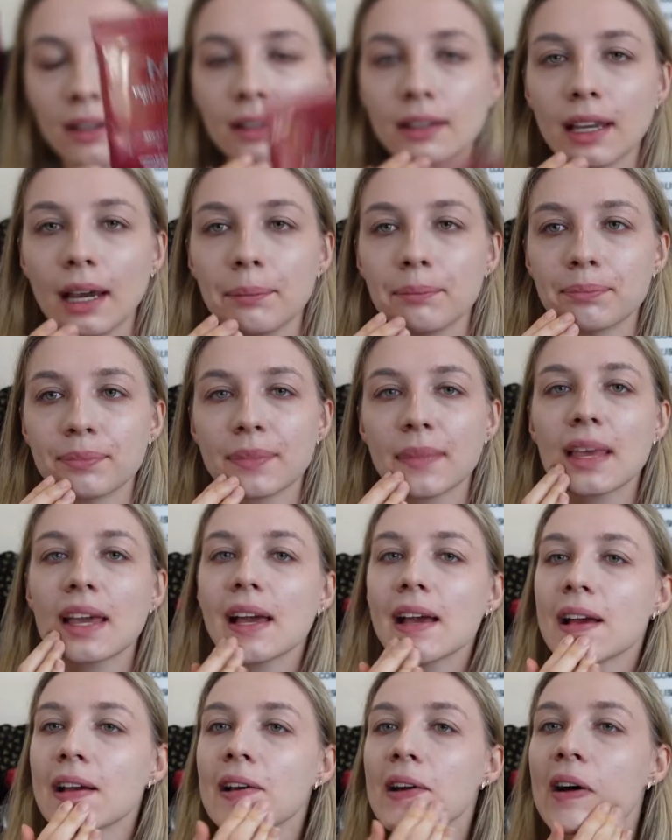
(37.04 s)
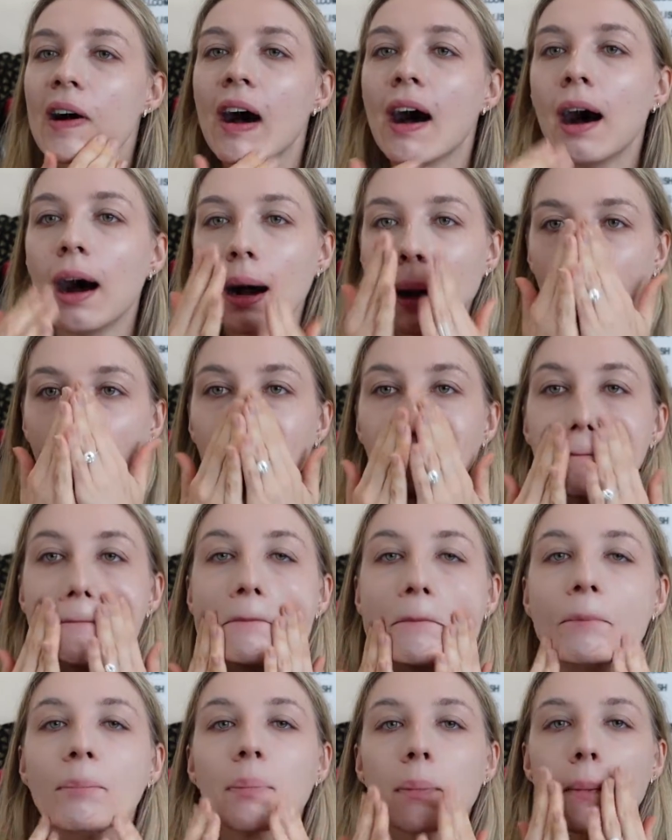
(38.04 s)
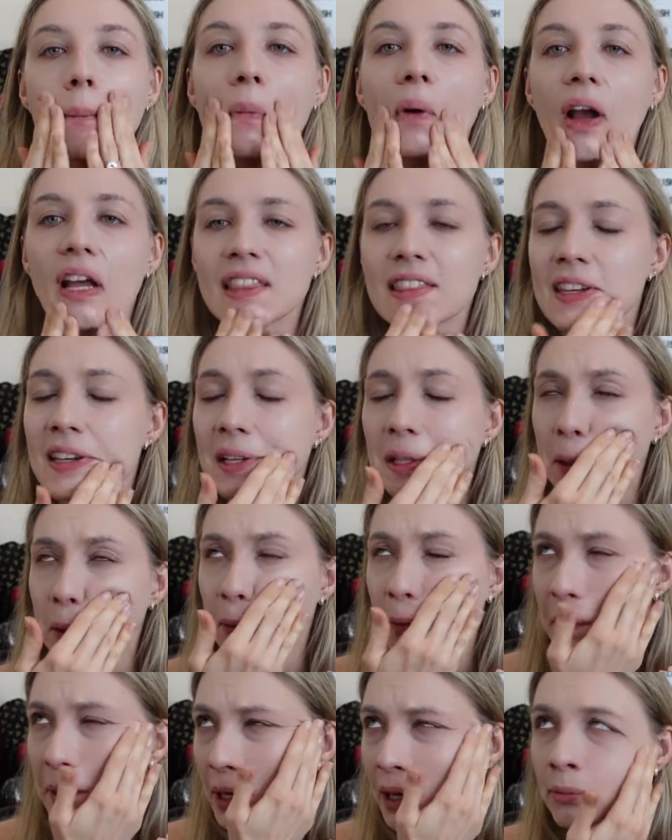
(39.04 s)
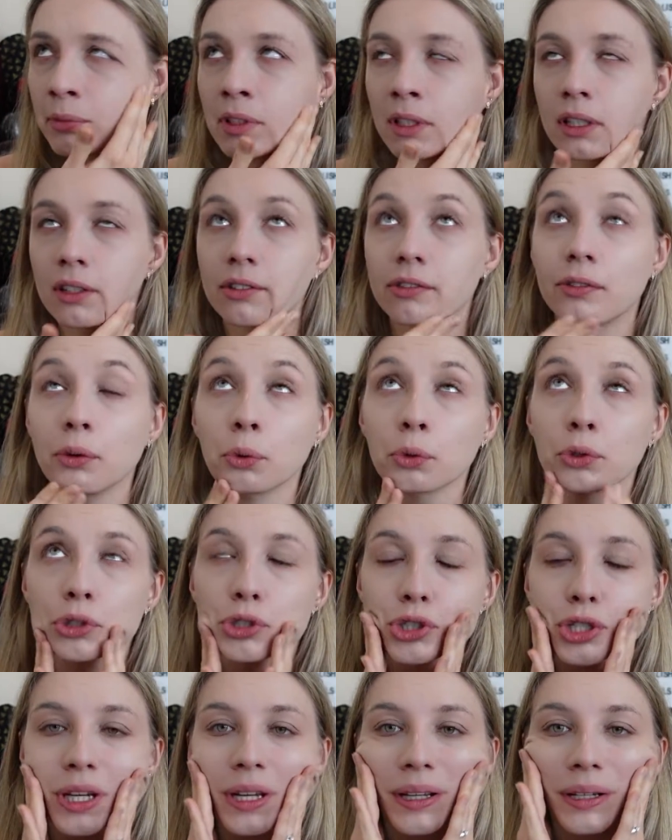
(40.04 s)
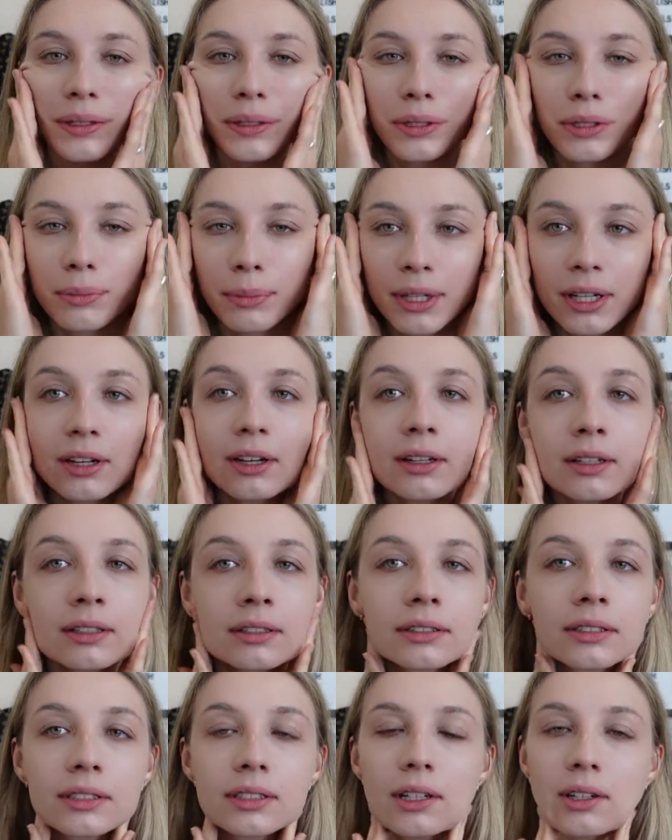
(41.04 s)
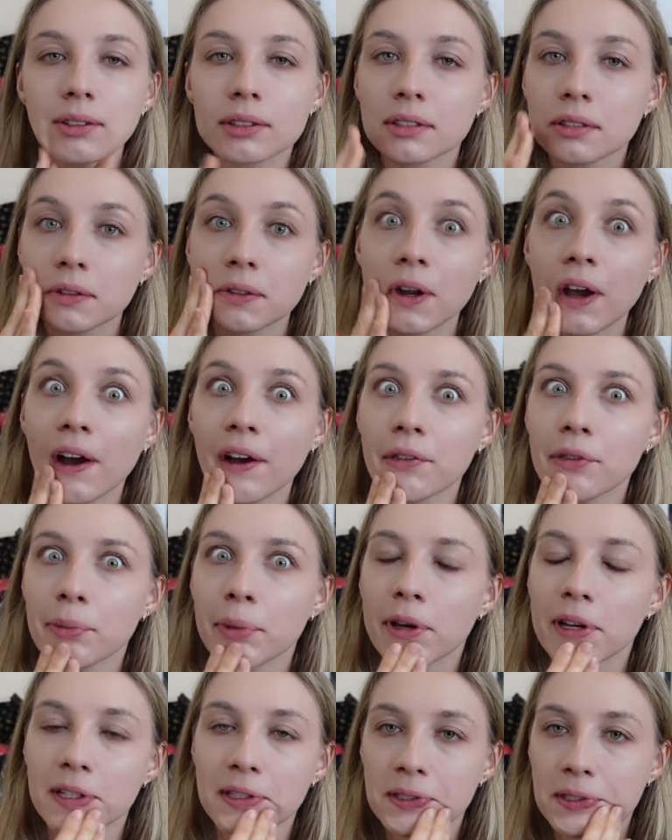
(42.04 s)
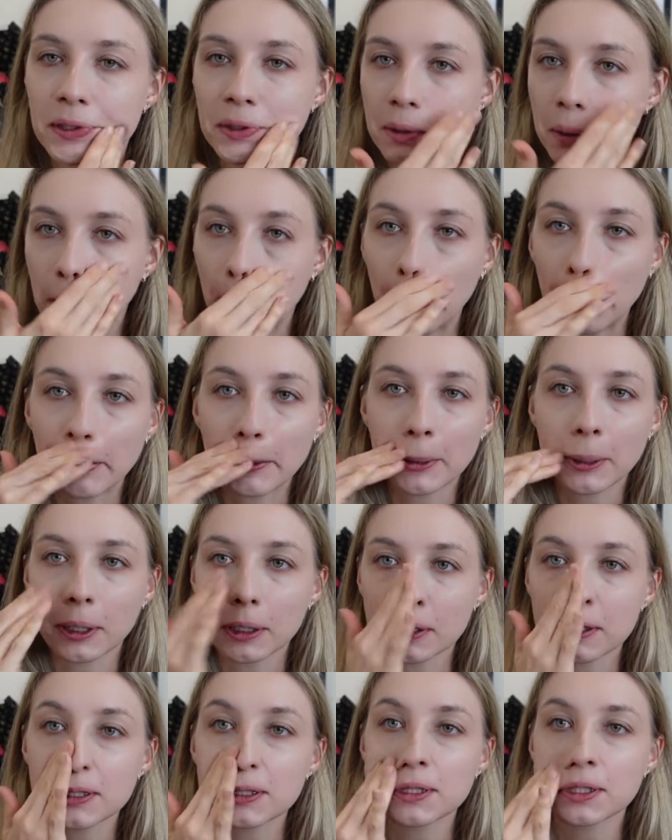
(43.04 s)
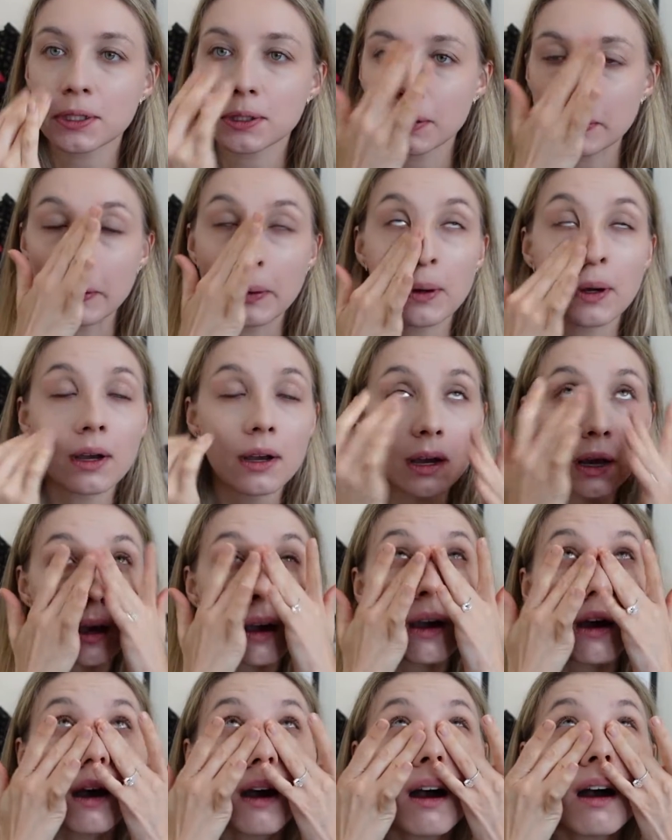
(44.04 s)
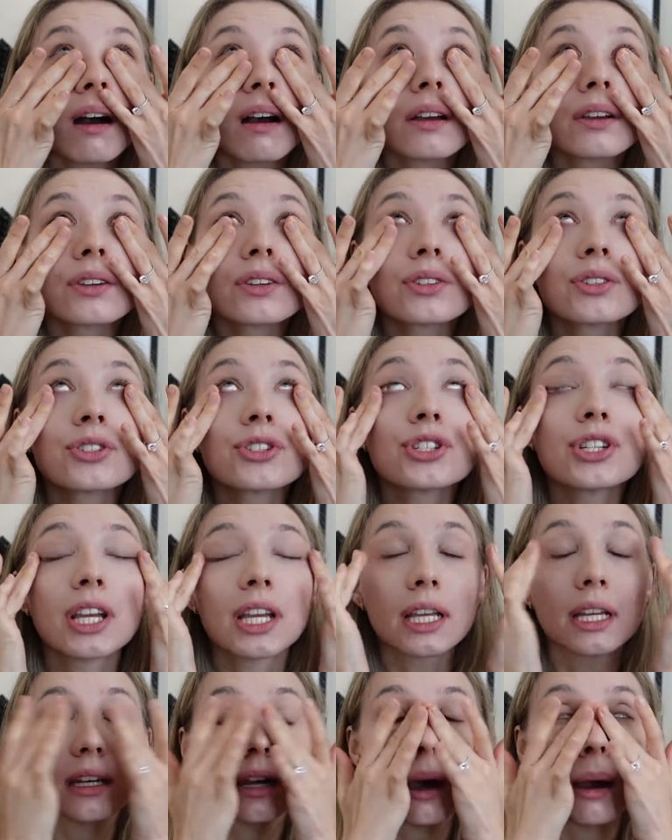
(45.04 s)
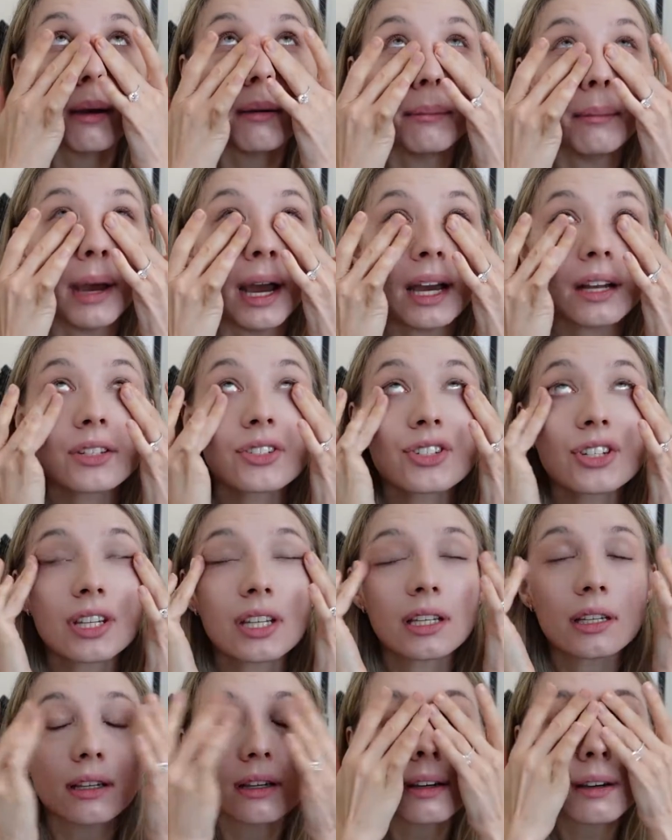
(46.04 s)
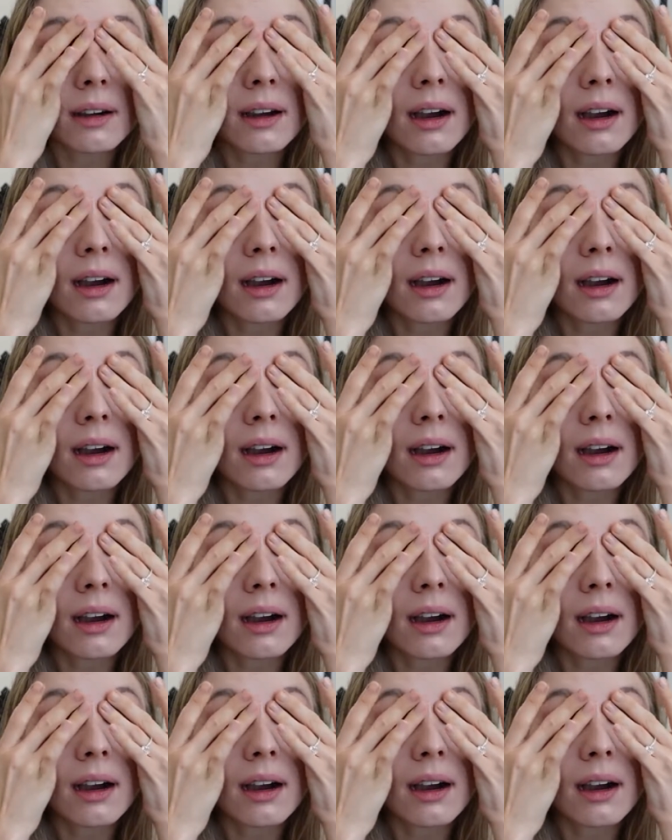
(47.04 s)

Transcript: Yeah. I think they only come in like 4 shades, to be honest, so it's not the best in regards to shade matching.